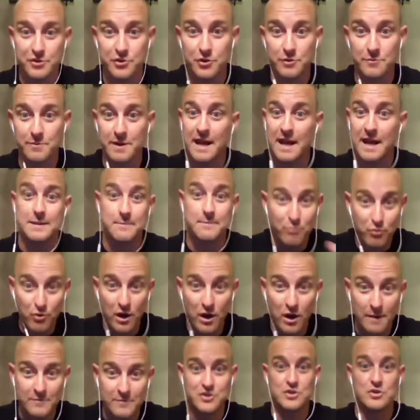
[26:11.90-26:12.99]
school, but I can
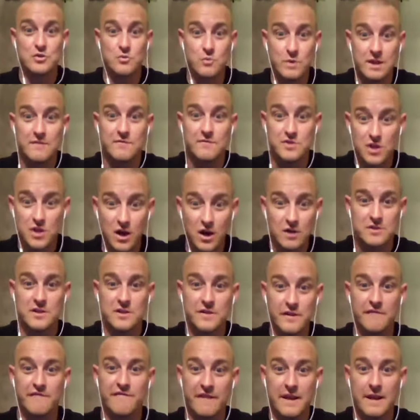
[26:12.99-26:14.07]
promise you we have talked
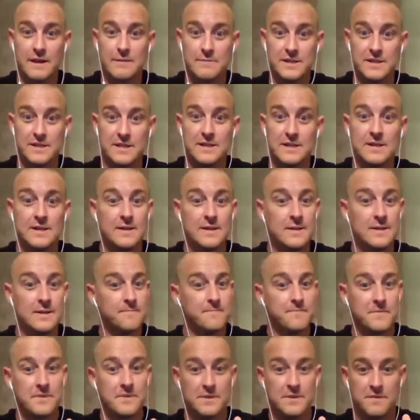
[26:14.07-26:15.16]
to their family.
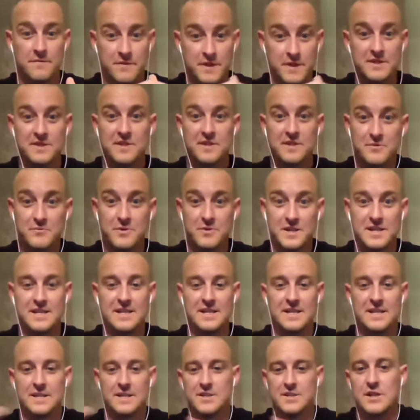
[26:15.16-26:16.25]
This is what it
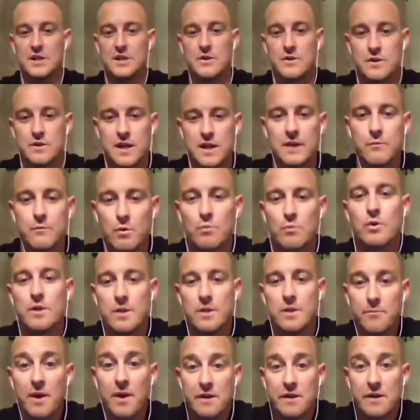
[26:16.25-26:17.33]
is, and we're
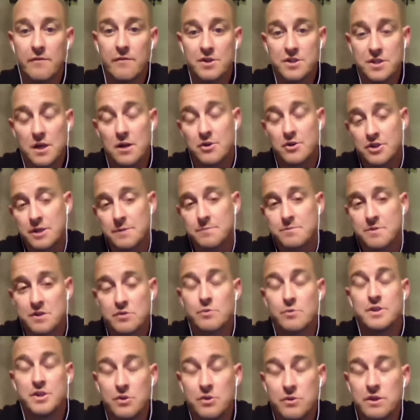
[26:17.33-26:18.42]
really proud of our scholarship
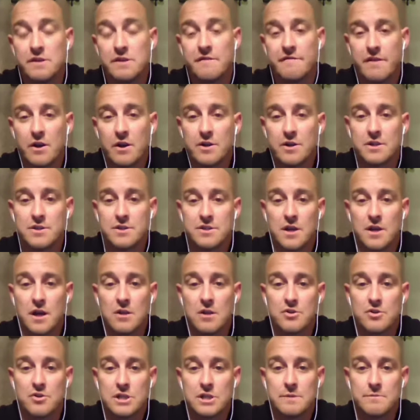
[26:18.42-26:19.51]
because we do give very good
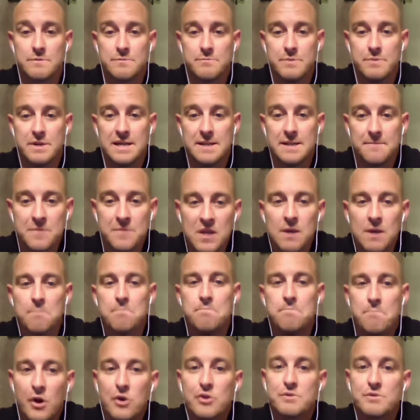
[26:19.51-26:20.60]
scholarships, but
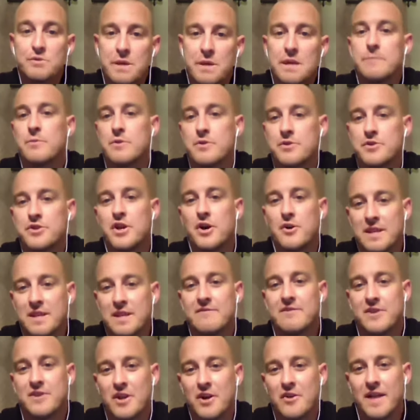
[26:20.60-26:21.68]
most people don't
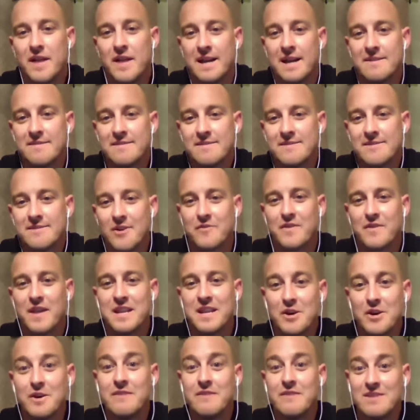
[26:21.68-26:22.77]
even know that, or they
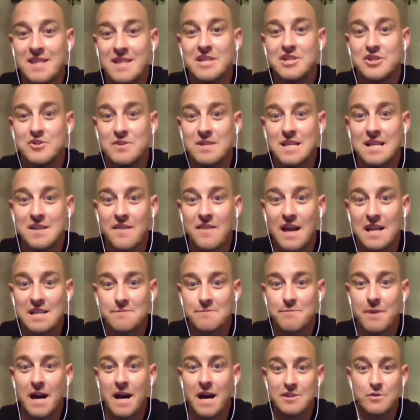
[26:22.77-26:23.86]
don't even let you get to that
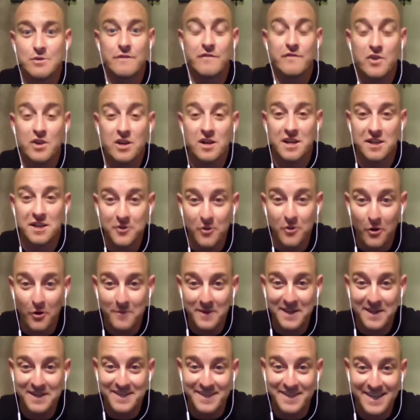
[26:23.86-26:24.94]
spot. So if you're going to ignore
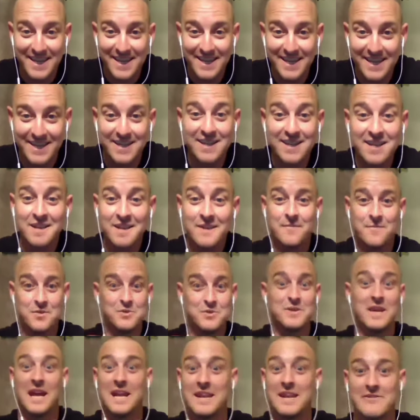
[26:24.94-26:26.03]
me as a kid,
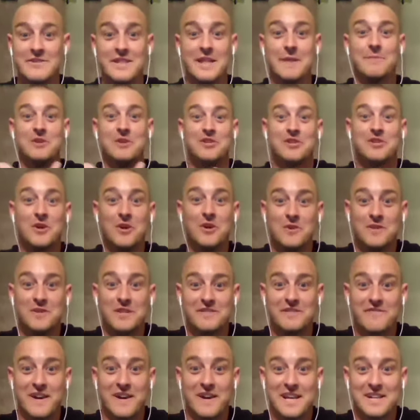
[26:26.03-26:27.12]
you can't even let me show you
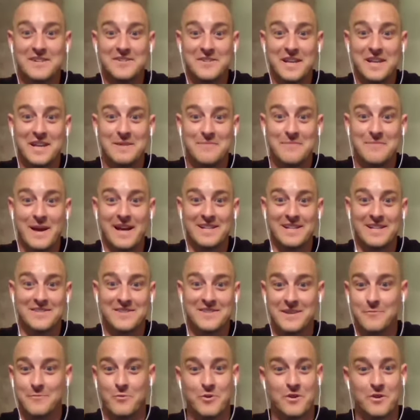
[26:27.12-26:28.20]
this financial aid package
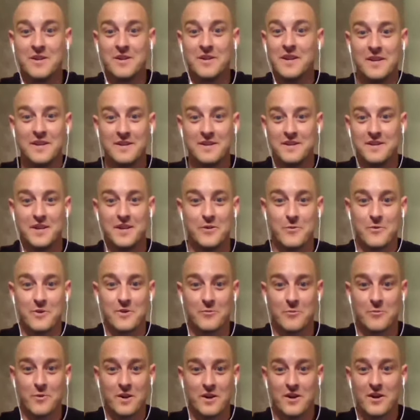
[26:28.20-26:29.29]
that we're
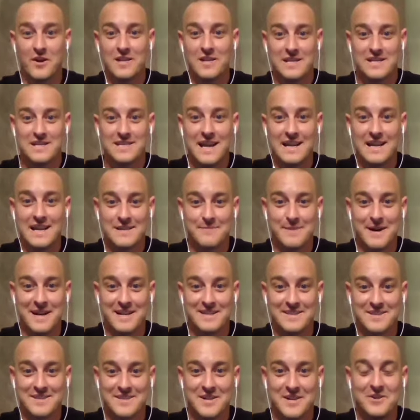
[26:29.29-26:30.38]
all excited about
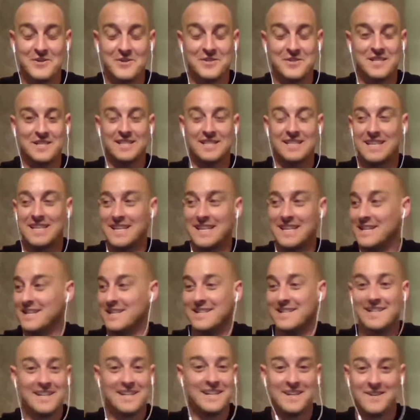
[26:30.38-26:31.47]
as a coach, and the
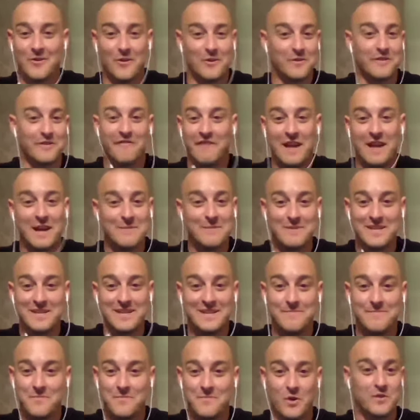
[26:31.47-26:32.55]
kid or the
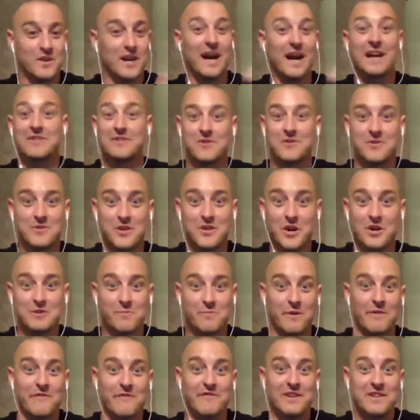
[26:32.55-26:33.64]
family or the high school
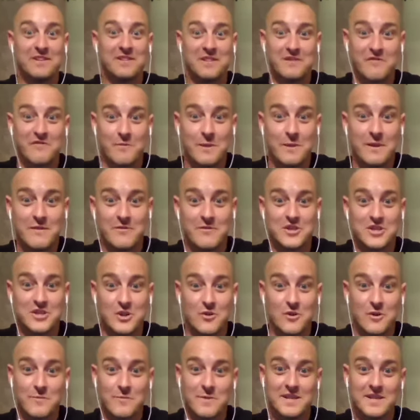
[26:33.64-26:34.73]
coach prevents us from even
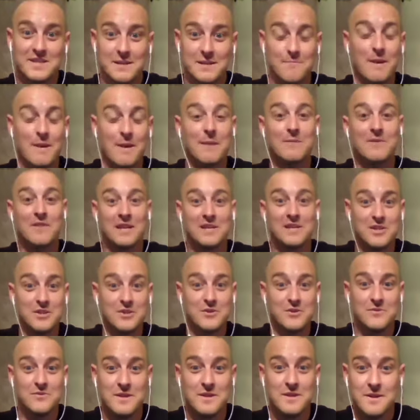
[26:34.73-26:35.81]
showing this. And maybe they
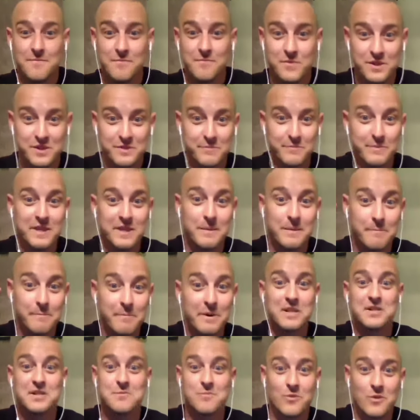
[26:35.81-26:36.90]
do spend a
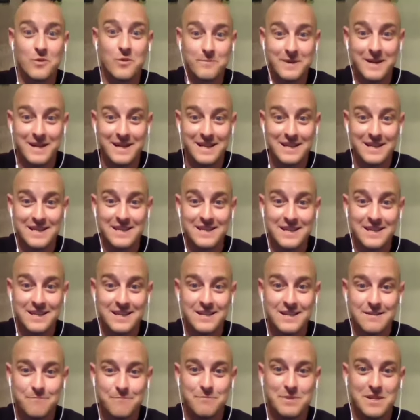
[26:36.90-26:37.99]
bunch more money
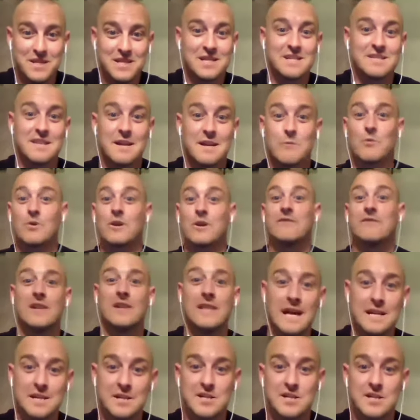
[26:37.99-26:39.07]
because they weren't even
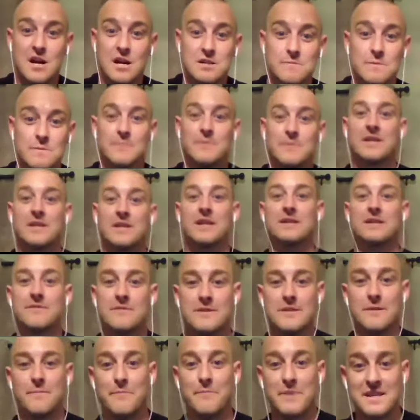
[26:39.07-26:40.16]
allowed to talk to me
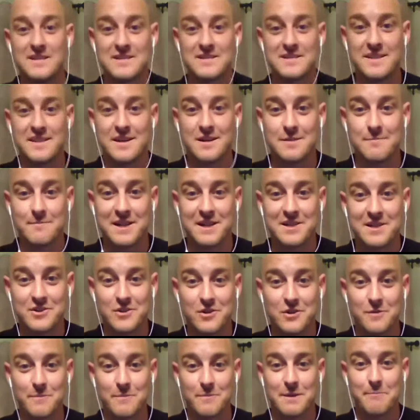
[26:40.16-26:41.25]
because the BC on my
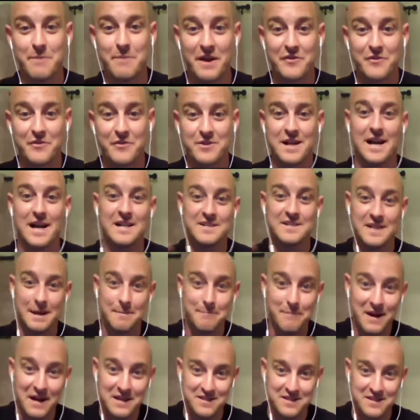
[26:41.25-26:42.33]
shirt meant Bethel College,
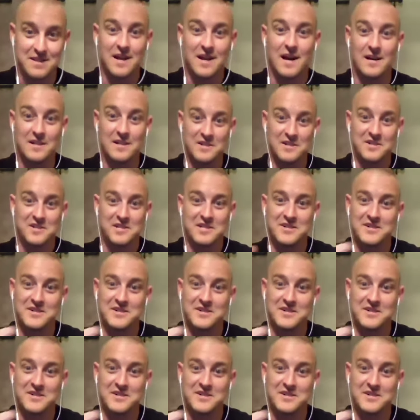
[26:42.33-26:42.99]
not Boston College,